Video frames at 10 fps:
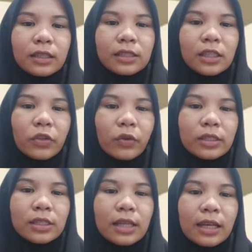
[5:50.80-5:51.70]

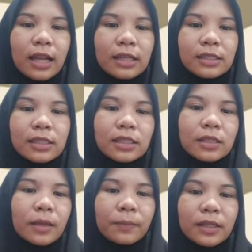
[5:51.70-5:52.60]
Situation analysis
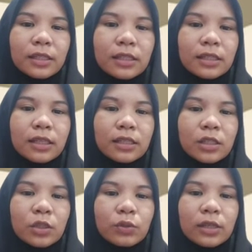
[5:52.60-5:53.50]
means the
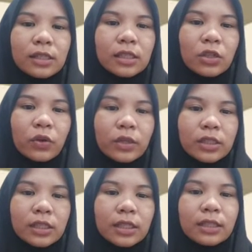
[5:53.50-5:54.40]
student
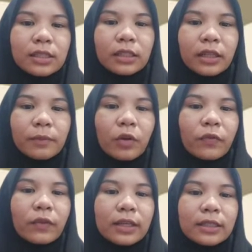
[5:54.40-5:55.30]
situation in terms of
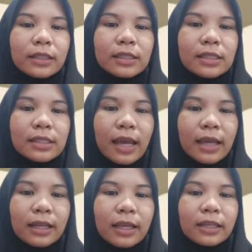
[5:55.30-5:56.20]
learning
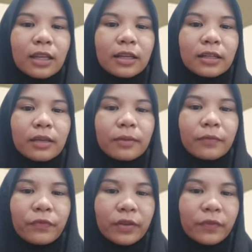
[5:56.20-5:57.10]
style and learning
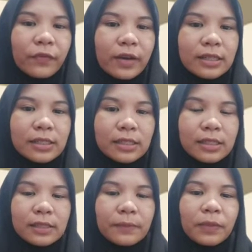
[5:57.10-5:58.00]
preferences.
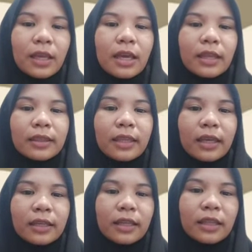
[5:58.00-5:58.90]

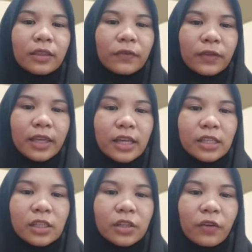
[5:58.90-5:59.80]
The
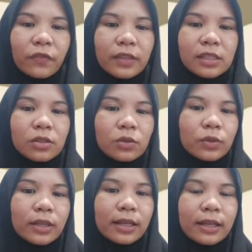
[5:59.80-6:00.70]
identification of the
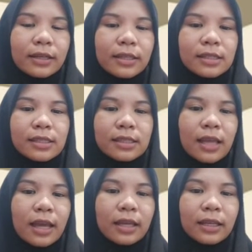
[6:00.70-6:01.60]
student learning
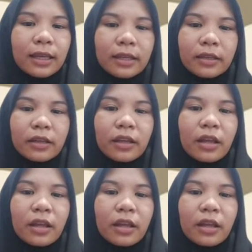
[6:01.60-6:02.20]
style and